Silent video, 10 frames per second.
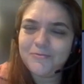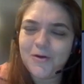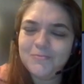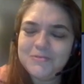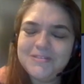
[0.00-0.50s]

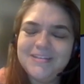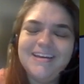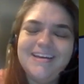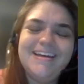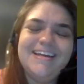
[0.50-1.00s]
Forms
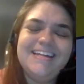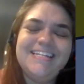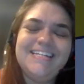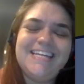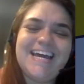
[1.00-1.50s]

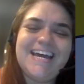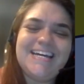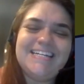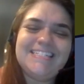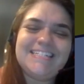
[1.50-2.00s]

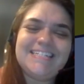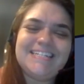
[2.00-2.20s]
that